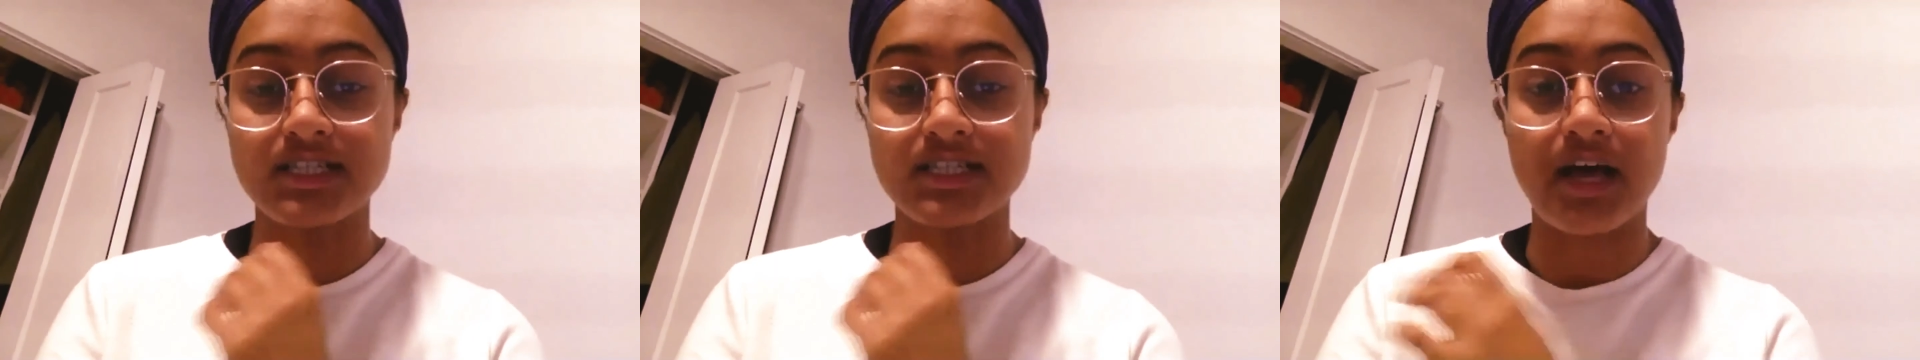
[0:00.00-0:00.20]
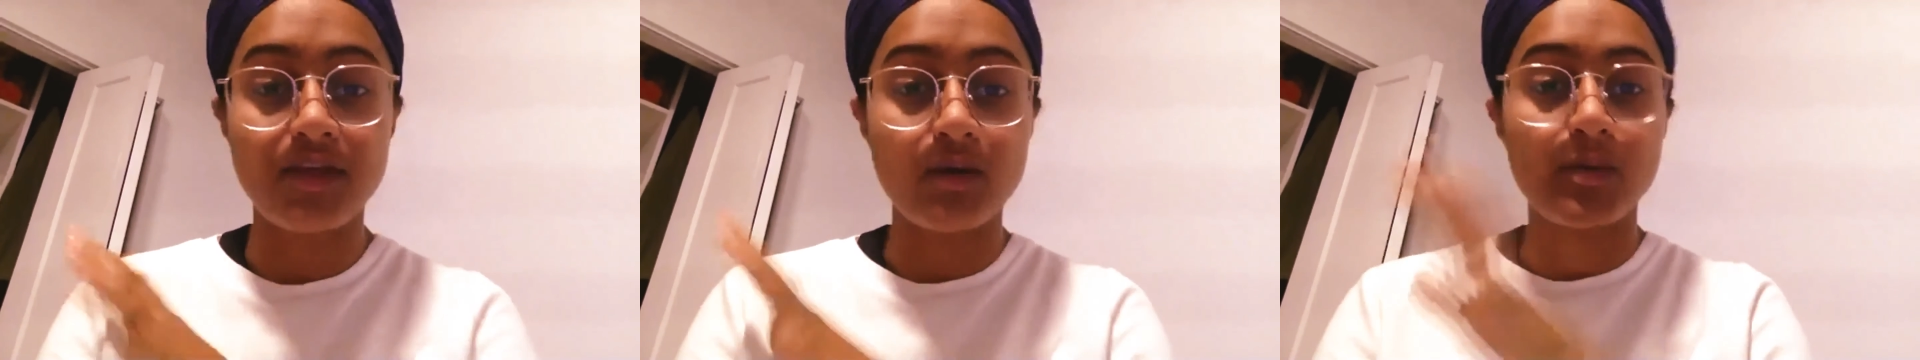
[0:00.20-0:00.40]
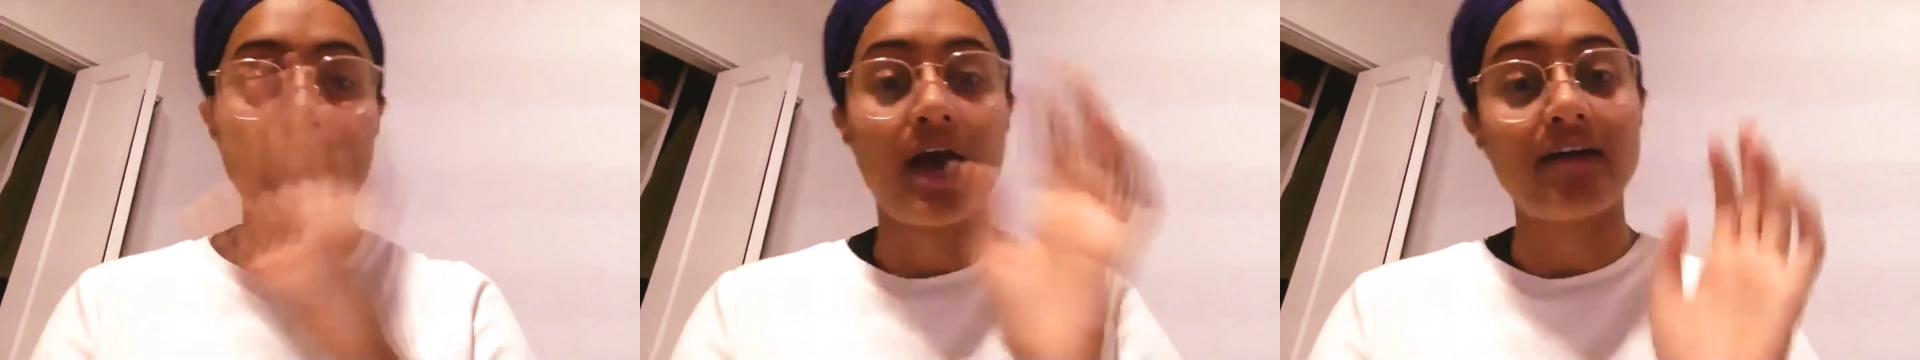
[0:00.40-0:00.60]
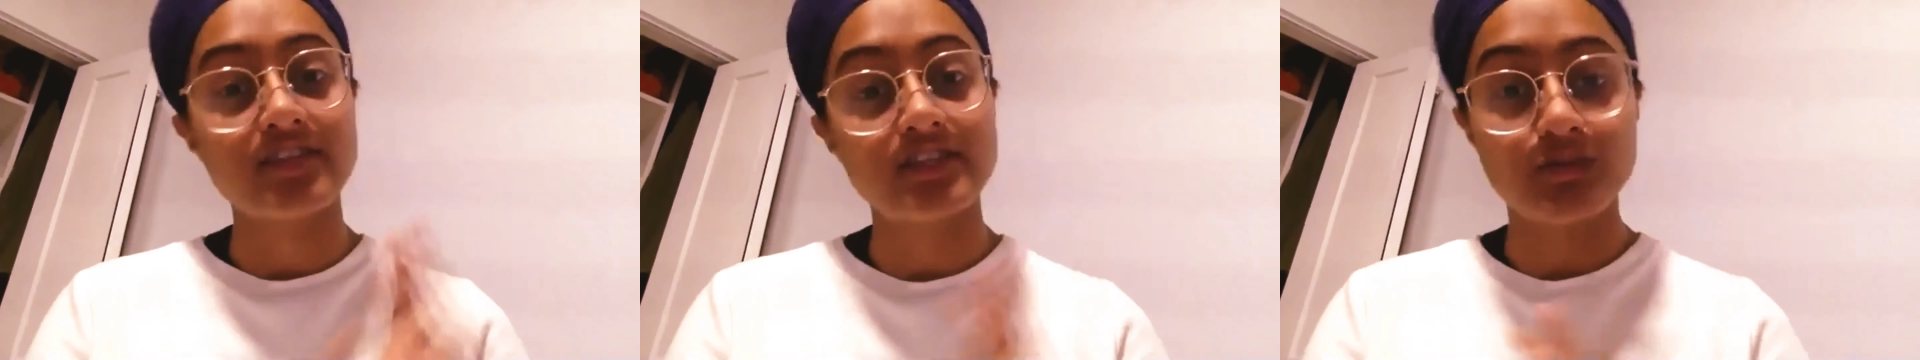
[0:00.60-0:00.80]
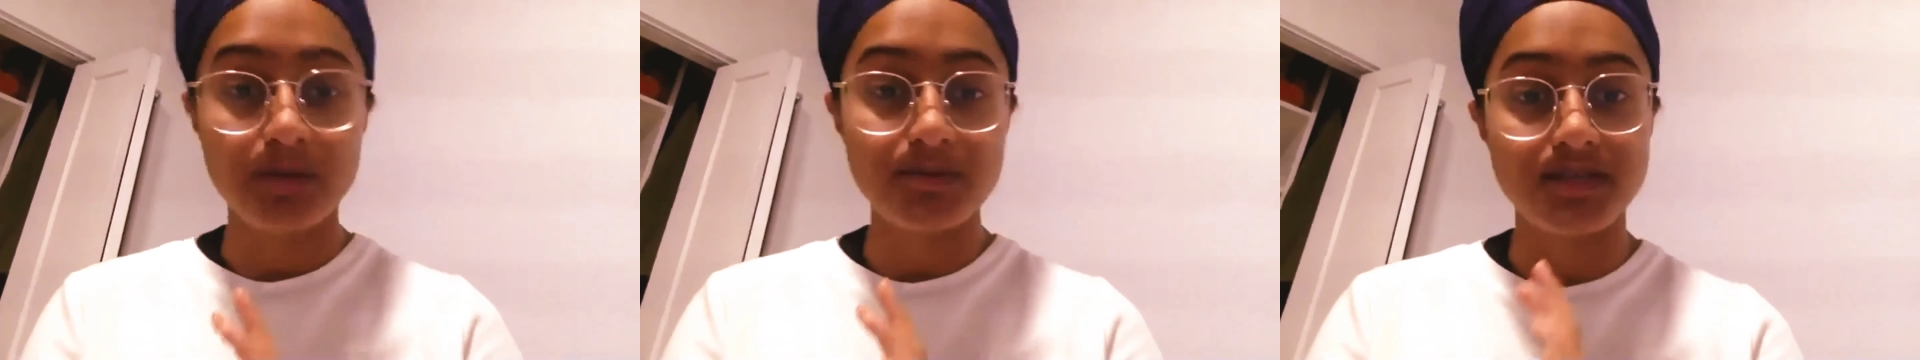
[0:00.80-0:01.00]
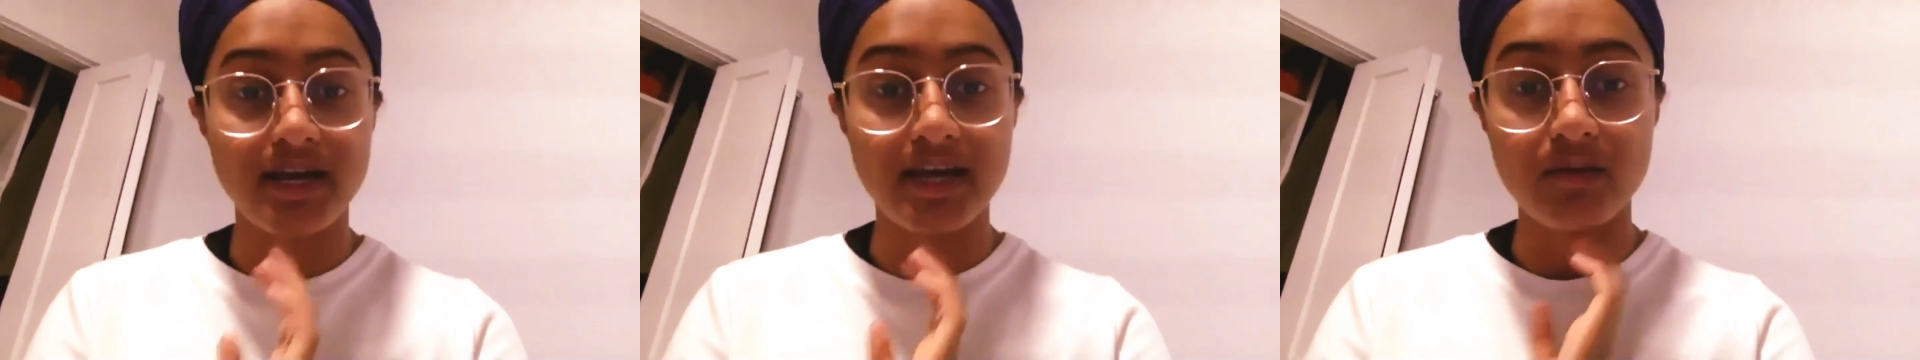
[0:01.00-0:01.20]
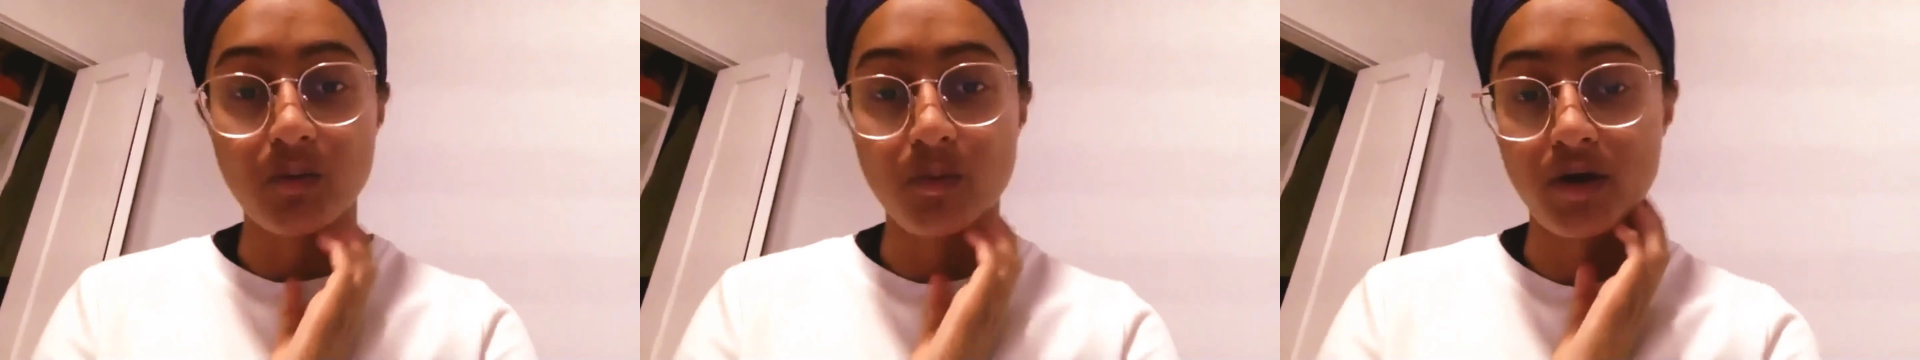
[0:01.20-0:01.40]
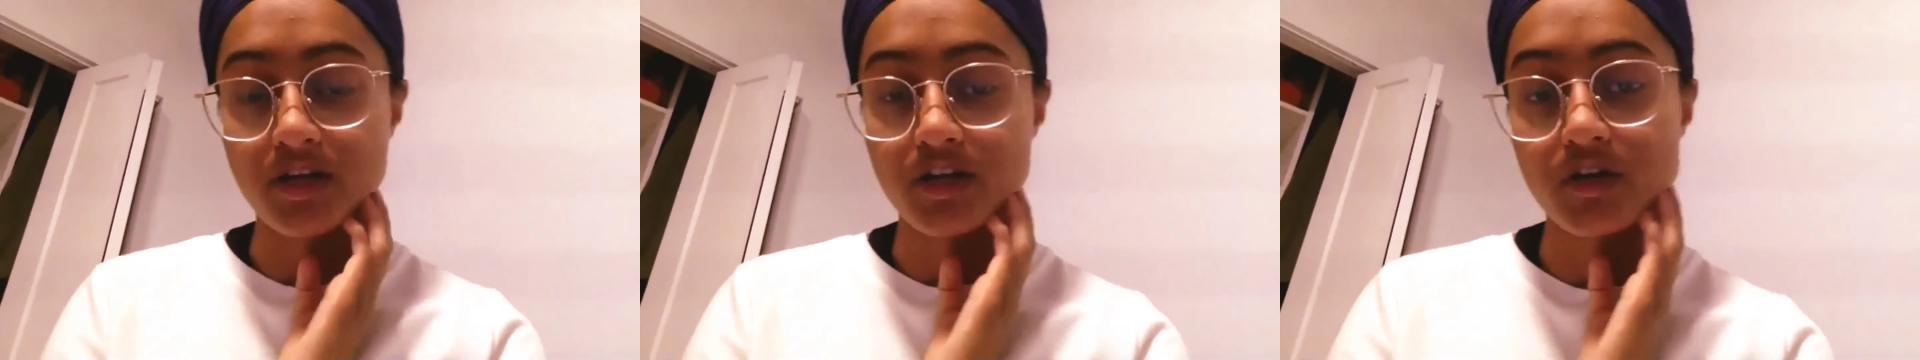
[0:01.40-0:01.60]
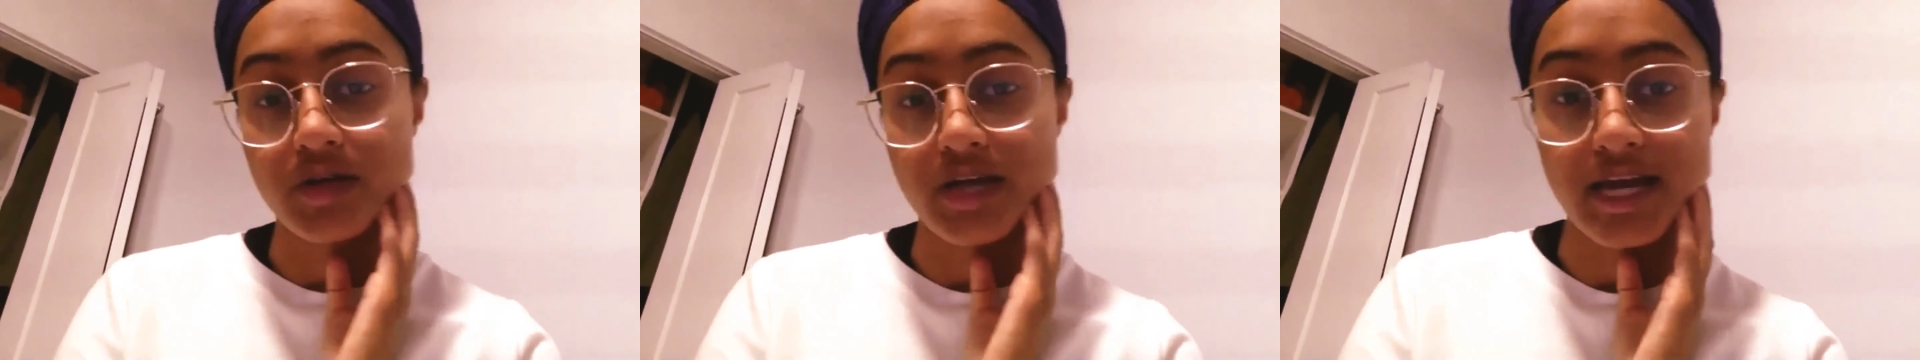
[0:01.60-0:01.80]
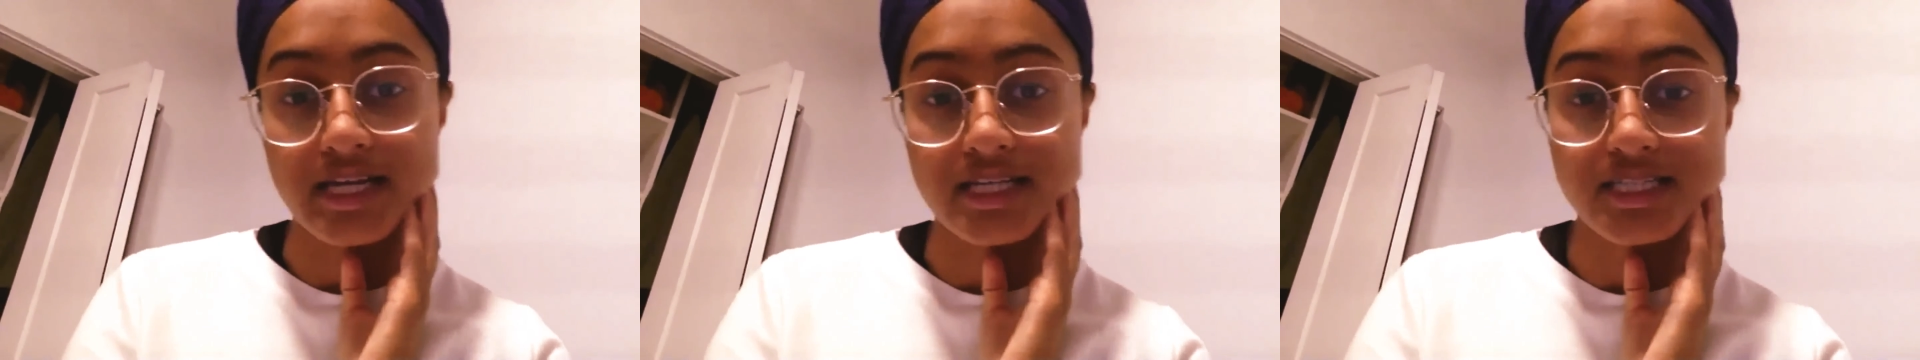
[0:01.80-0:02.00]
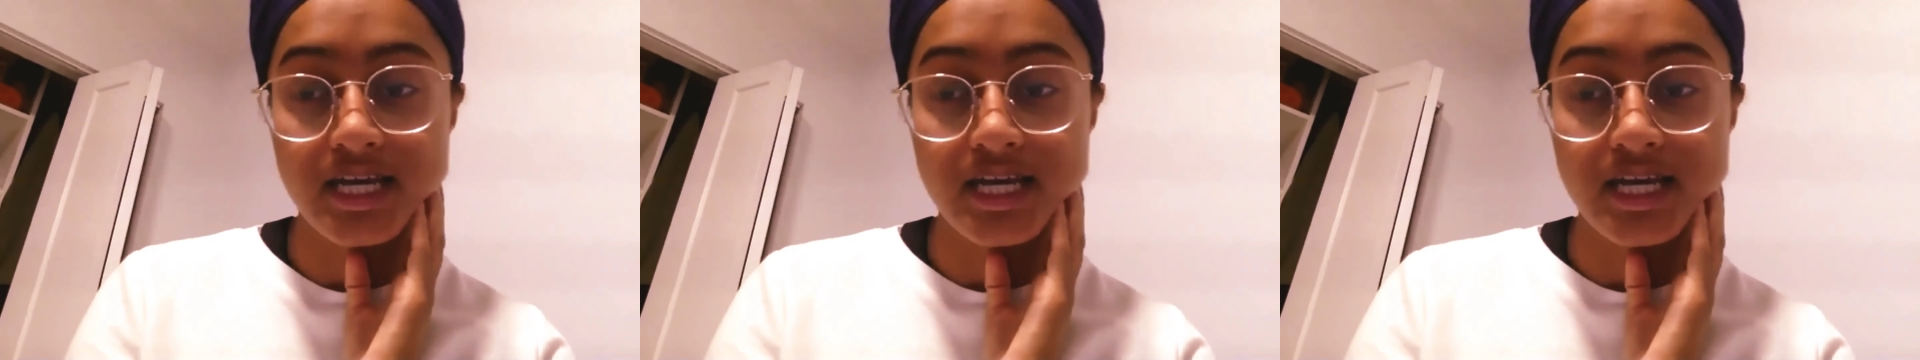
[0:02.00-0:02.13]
now that we have this website, we want to create